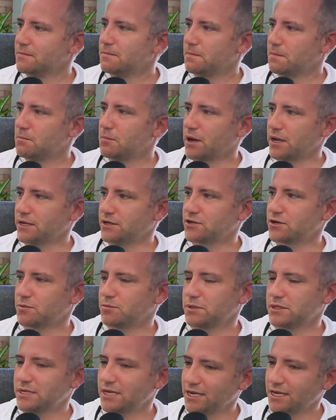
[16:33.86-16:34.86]
My
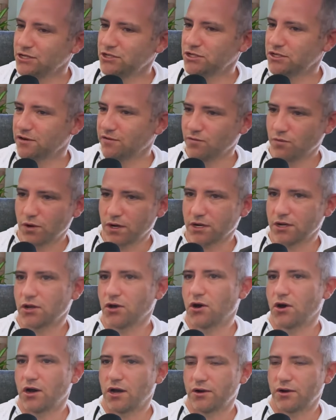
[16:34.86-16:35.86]
interpretation of what
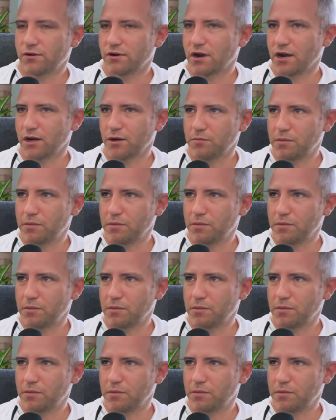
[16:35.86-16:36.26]
God or higher